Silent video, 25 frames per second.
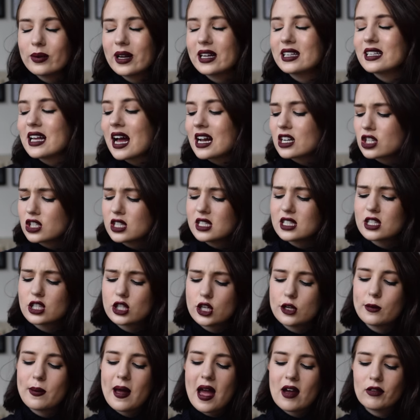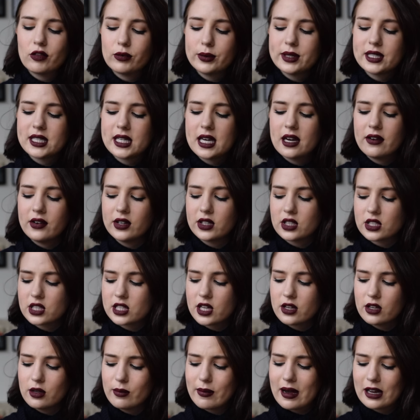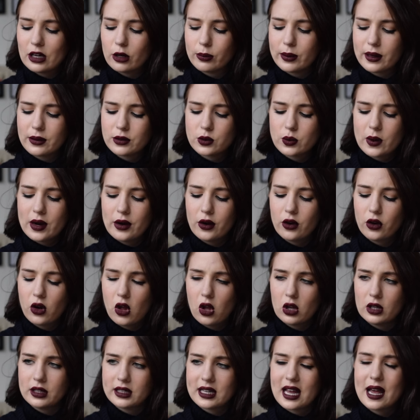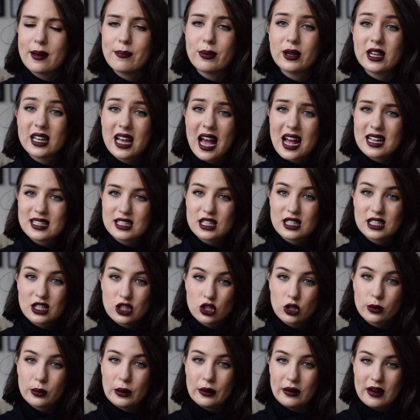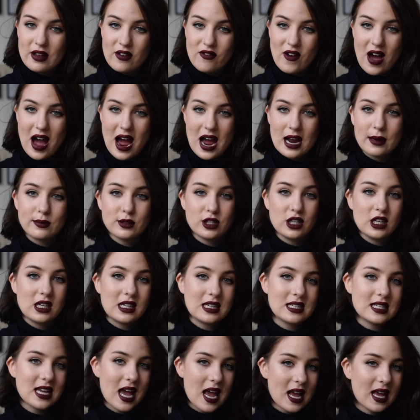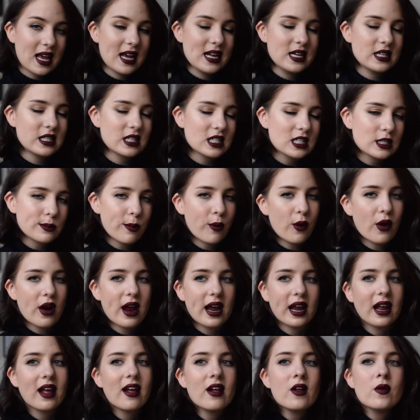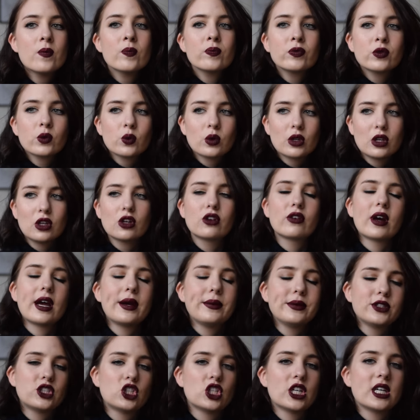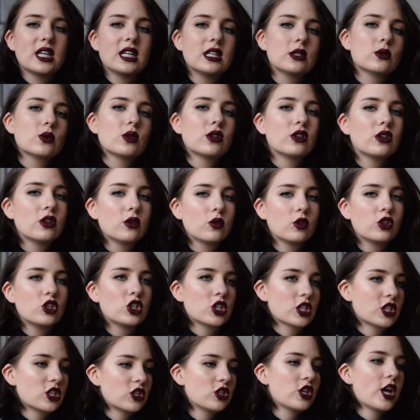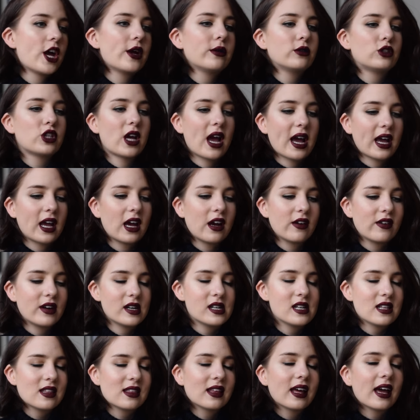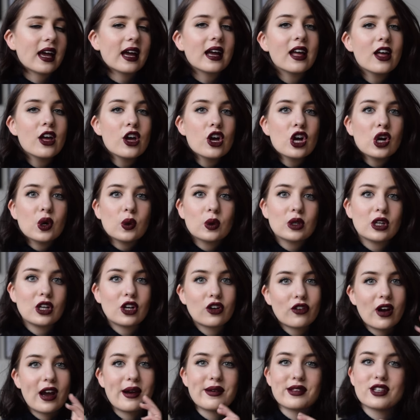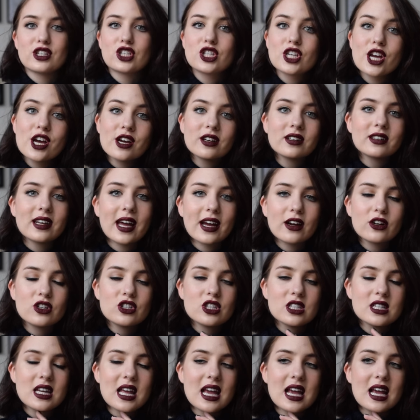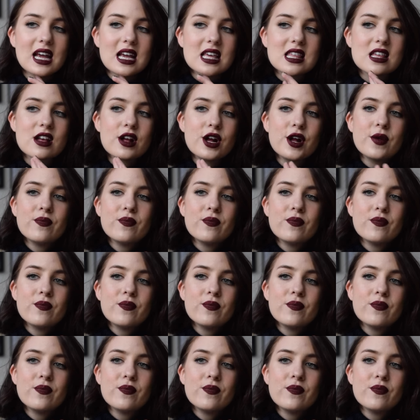well, actually it's super heavy material so you might not be able to wear it on holiday but it has a summery vibe so you can take it into spring would look great with jeans and just no jacket or anything. Would look great with a turtleneck underneath.